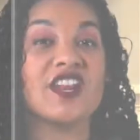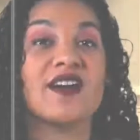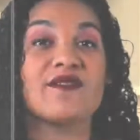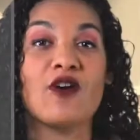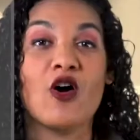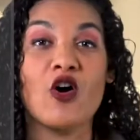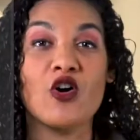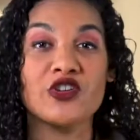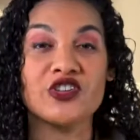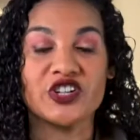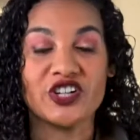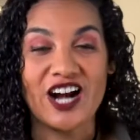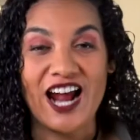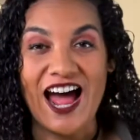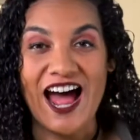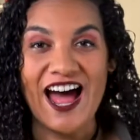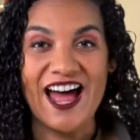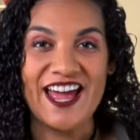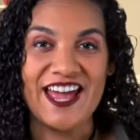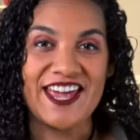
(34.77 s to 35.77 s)
have all
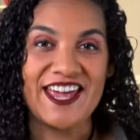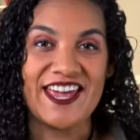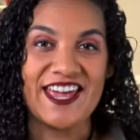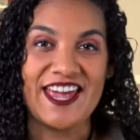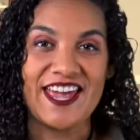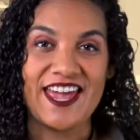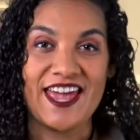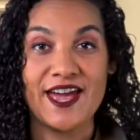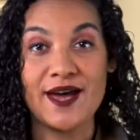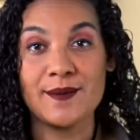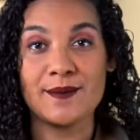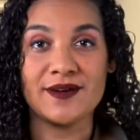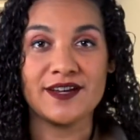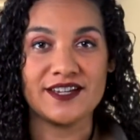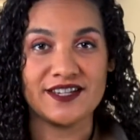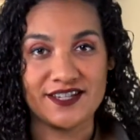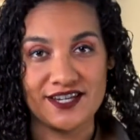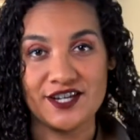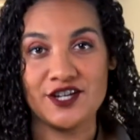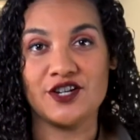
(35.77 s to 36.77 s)
your I
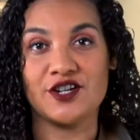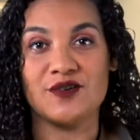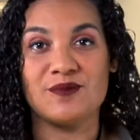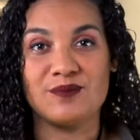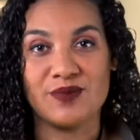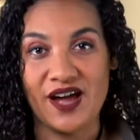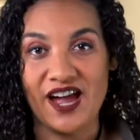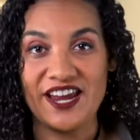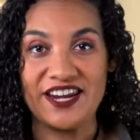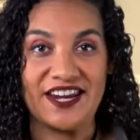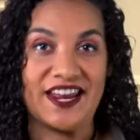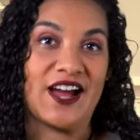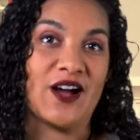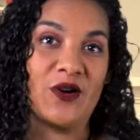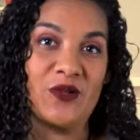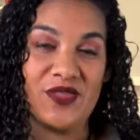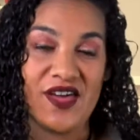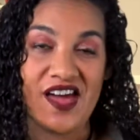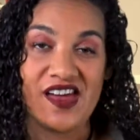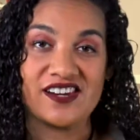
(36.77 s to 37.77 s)
Am gear by
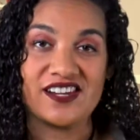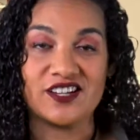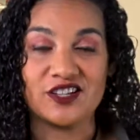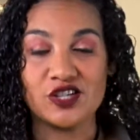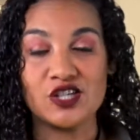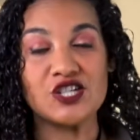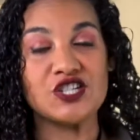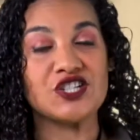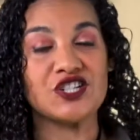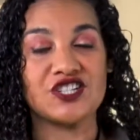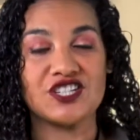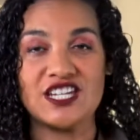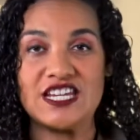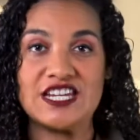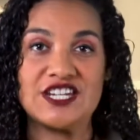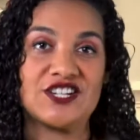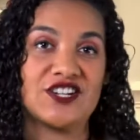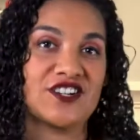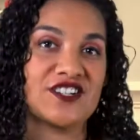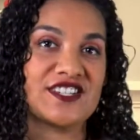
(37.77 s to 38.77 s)
now. That includes your
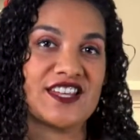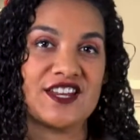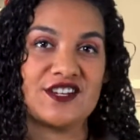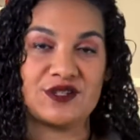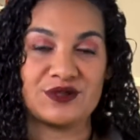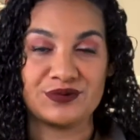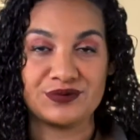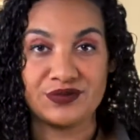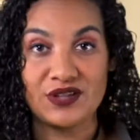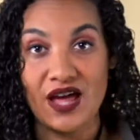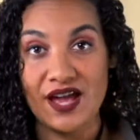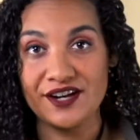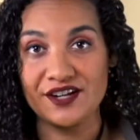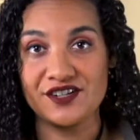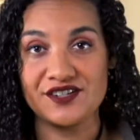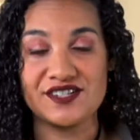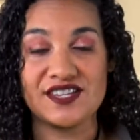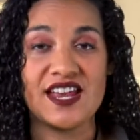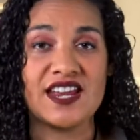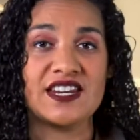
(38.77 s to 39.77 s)
t-shirts and your
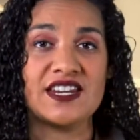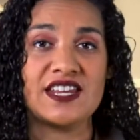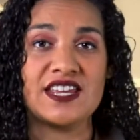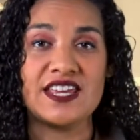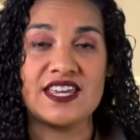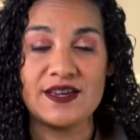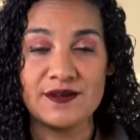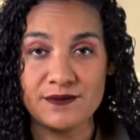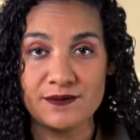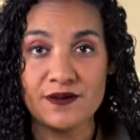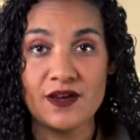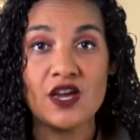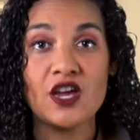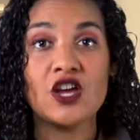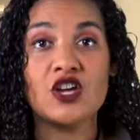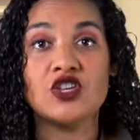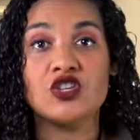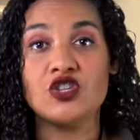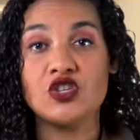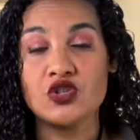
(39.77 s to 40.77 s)
flyers. And if
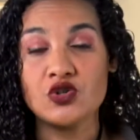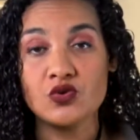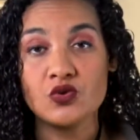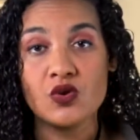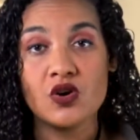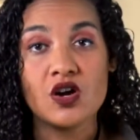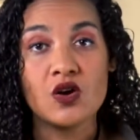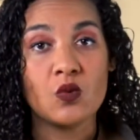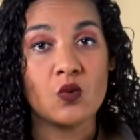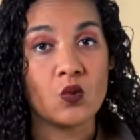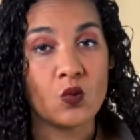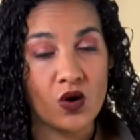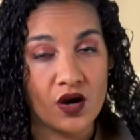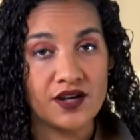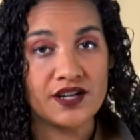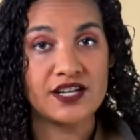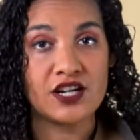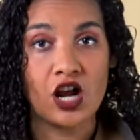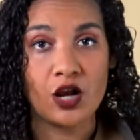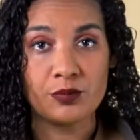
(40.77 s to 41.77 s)
you
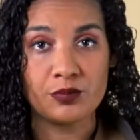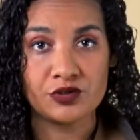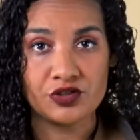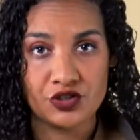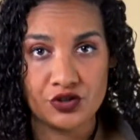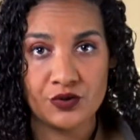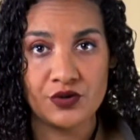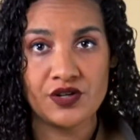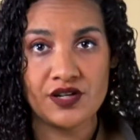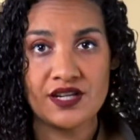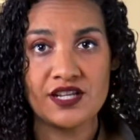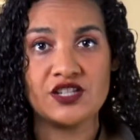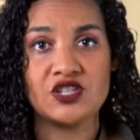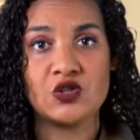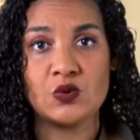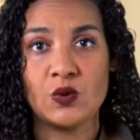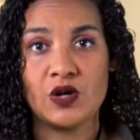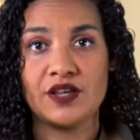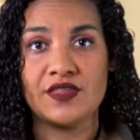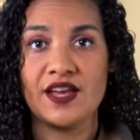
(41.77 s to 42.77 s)
want an opportunity
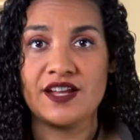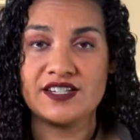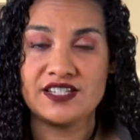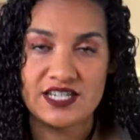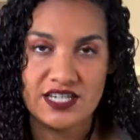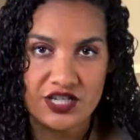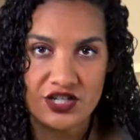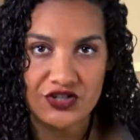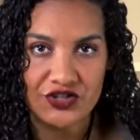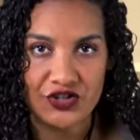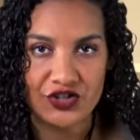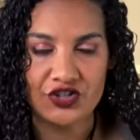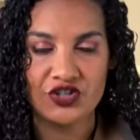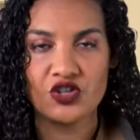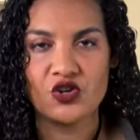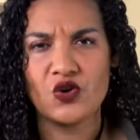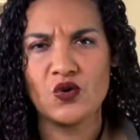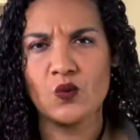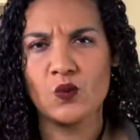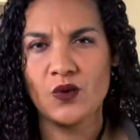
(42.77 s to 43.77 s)
to wear that t-shirt,
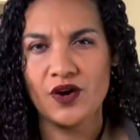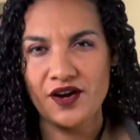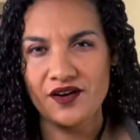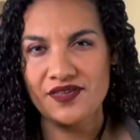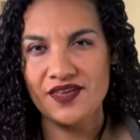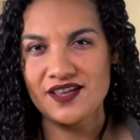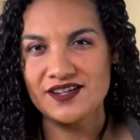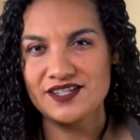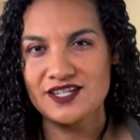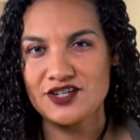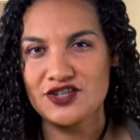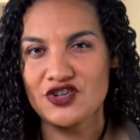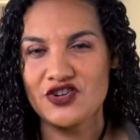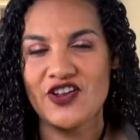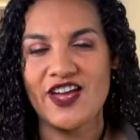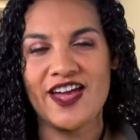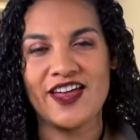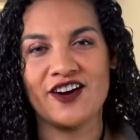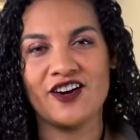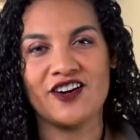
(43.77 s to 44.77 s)
you can wear that t-shirt
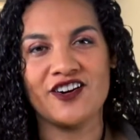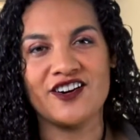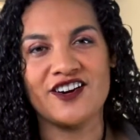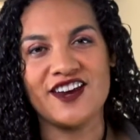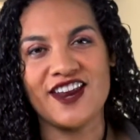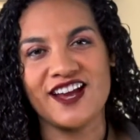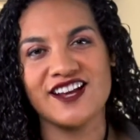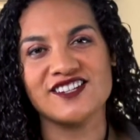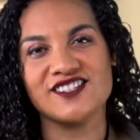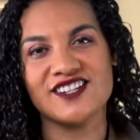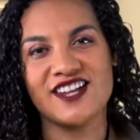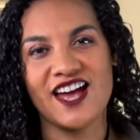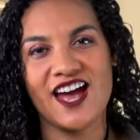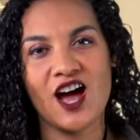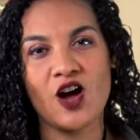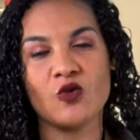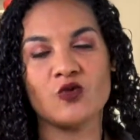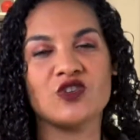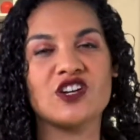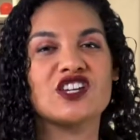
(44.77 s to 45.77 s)
at our next
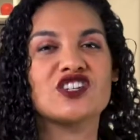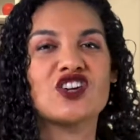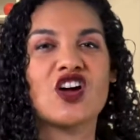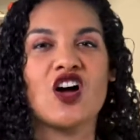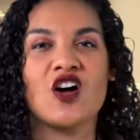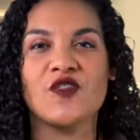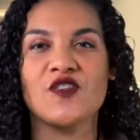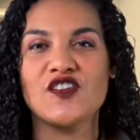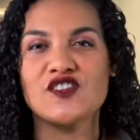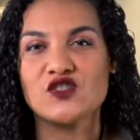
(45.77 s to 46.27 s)
outreach on the